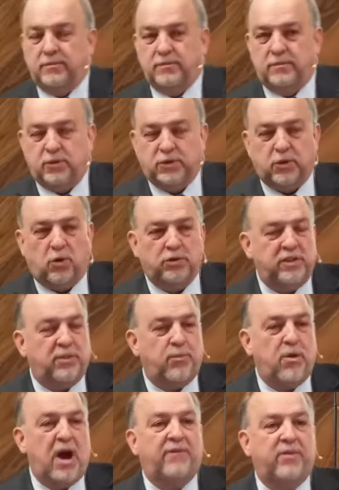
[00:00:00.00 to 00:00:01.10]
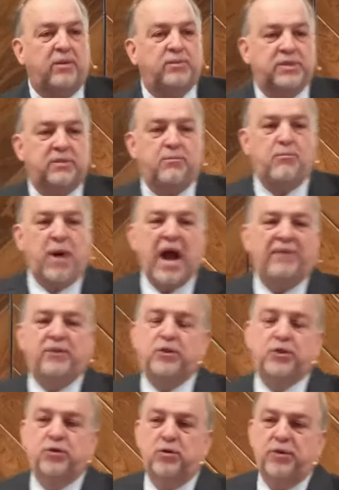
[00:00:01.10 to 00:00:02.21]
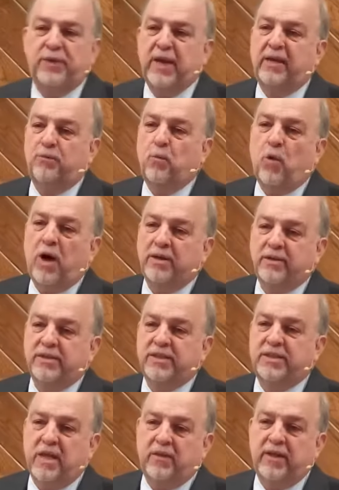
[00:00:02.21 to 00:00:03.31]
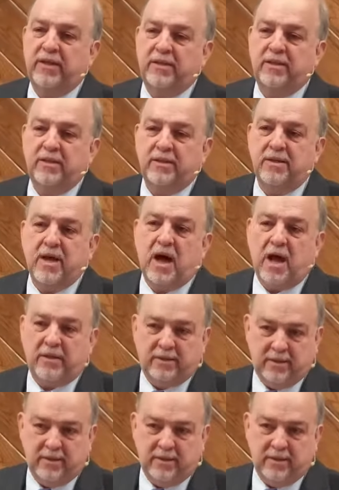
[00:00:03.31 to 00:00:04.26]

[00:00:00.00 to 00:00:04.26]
We're told in the Proverbs to buy the truth and what? Sell it not.